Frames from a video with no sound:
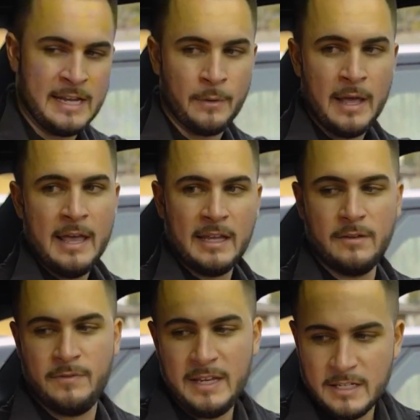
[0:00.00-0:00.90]
Now,
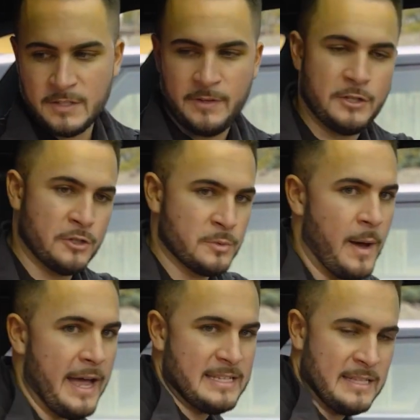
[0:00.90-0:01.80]
convenience features
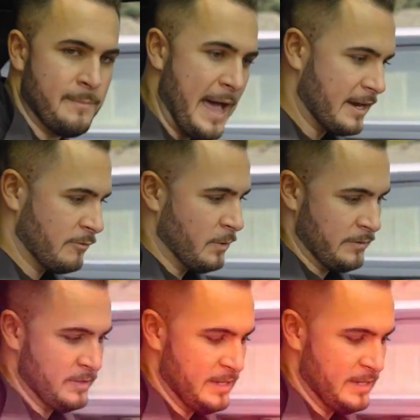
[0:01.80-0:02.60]
wise, in the back of one of